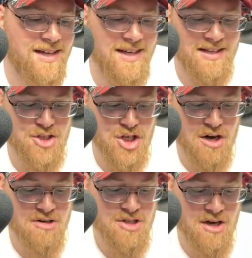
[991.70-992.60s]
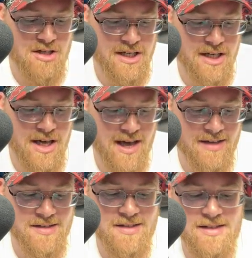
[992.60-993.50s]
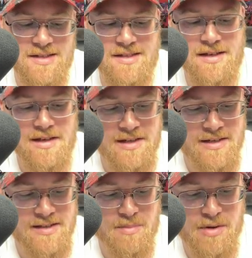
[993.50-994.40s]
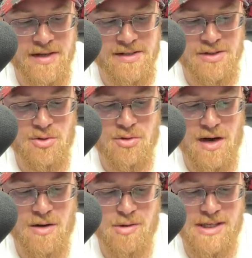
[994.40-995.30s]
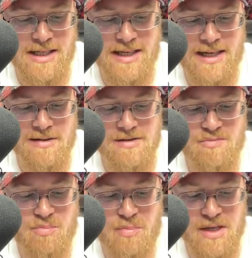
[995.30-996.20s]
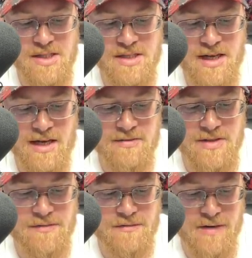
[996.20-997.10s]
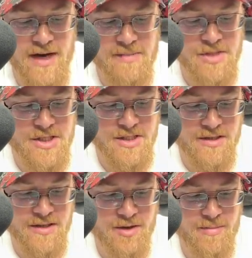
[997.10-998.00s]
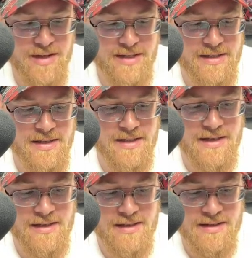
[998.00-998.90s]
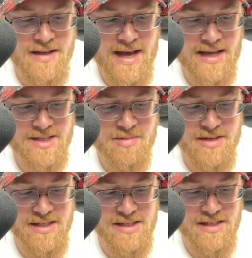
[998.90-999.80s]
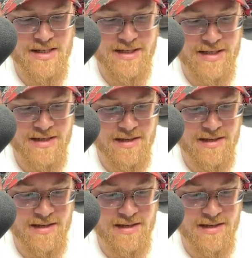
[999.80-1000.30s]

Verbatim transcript: And the Charizard E X. This is this is a pretty cool artwork. I like how he's busting out of his frame just a little bit. That's pretty slick.